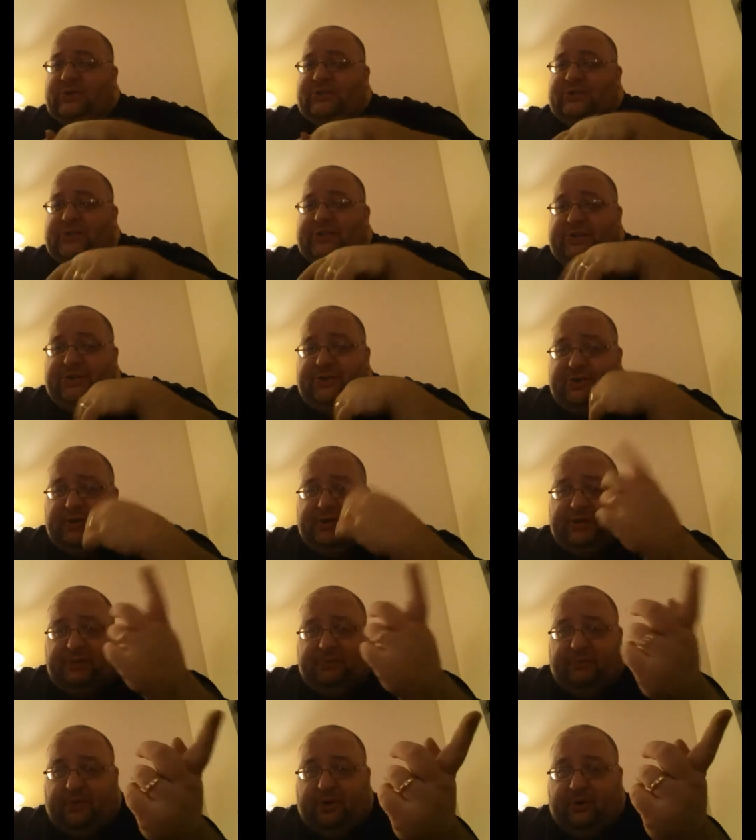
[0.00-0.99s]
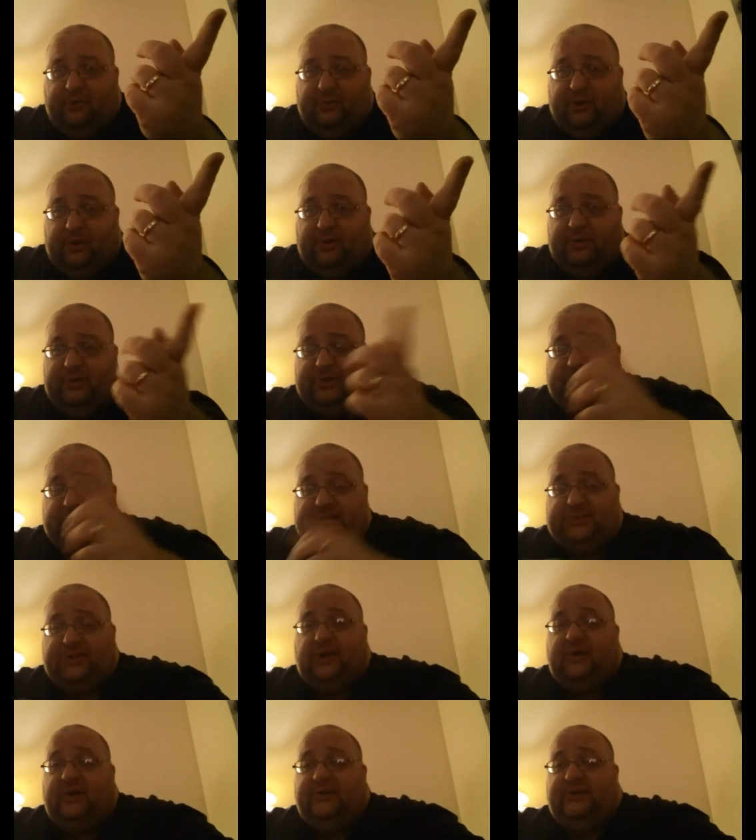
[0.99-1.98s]
was that during the promo at the
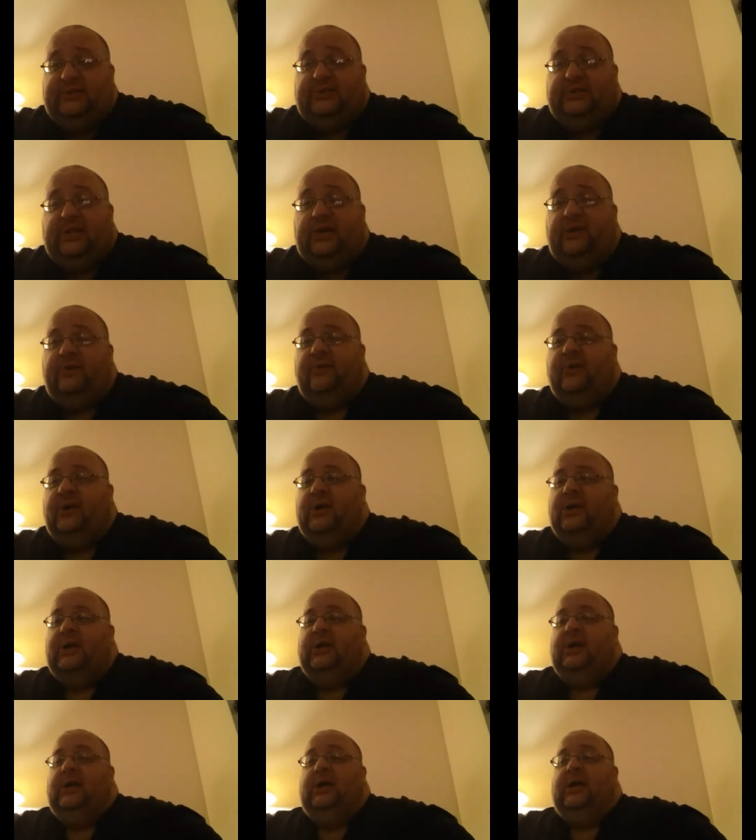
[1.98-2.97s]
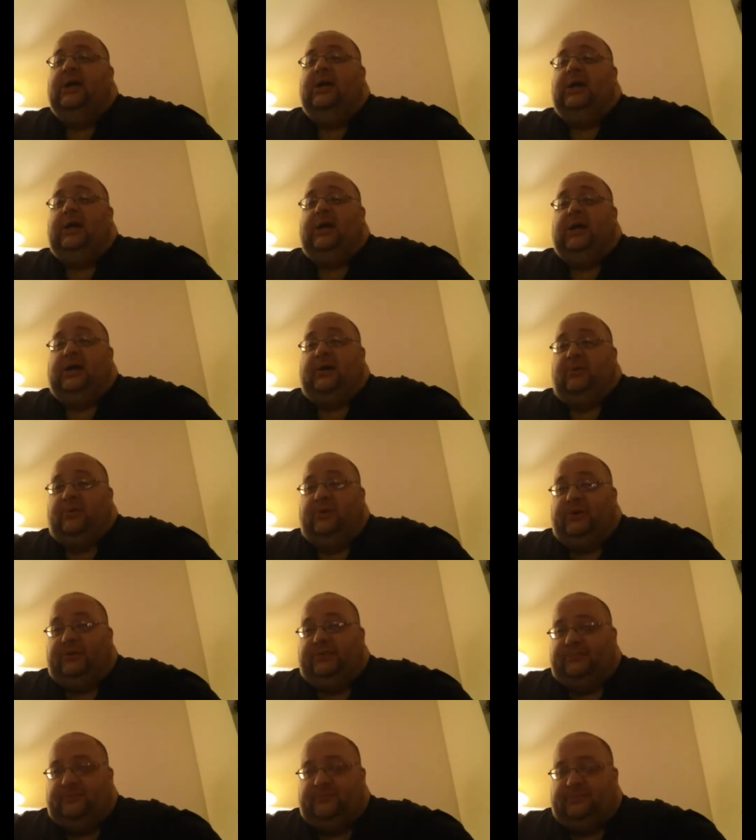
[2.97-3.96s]
start of the show uh,
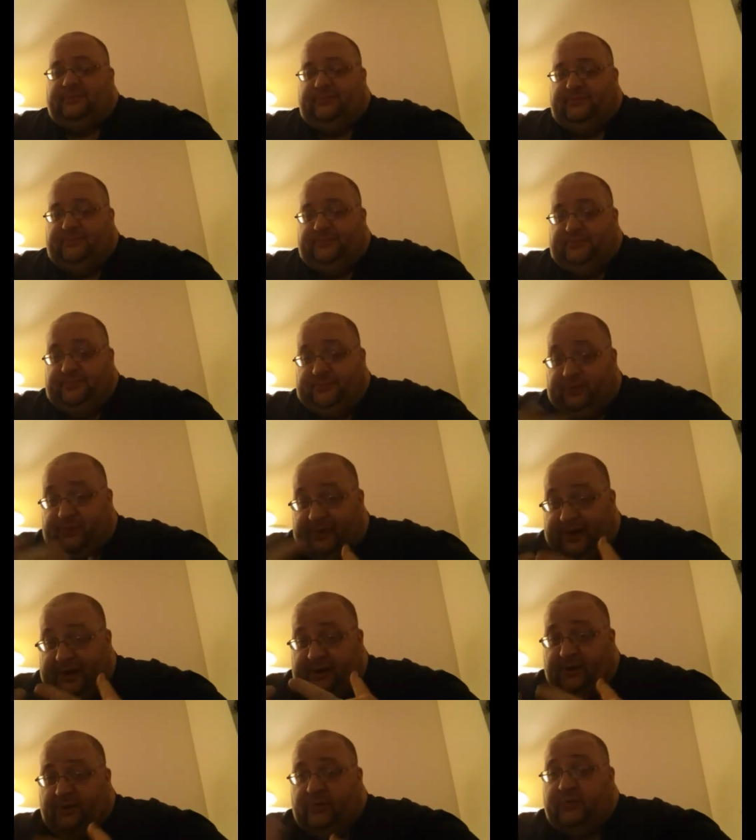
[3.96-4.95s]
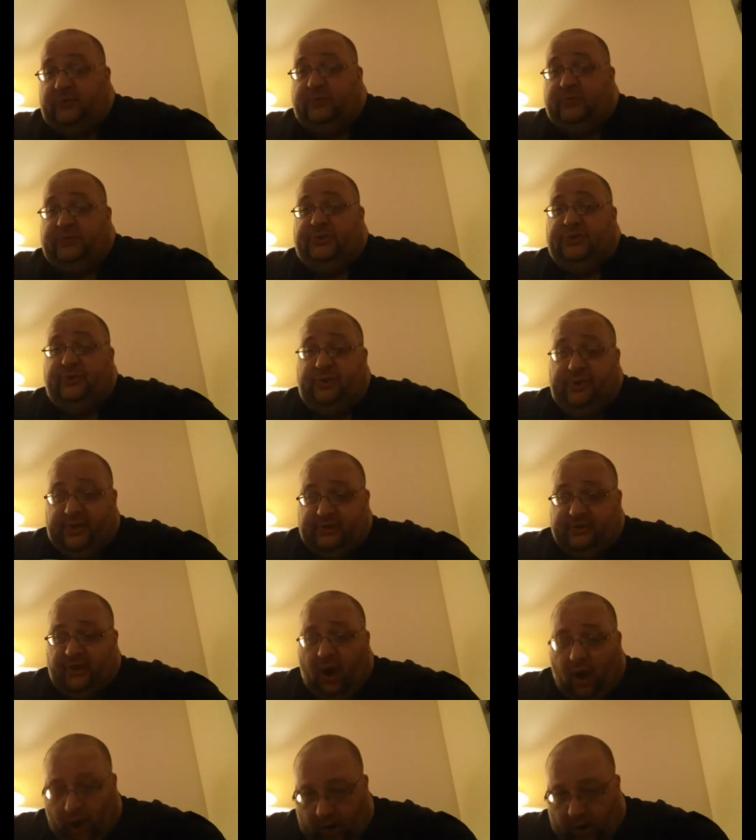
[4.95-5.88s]
where Randy Orton was doing his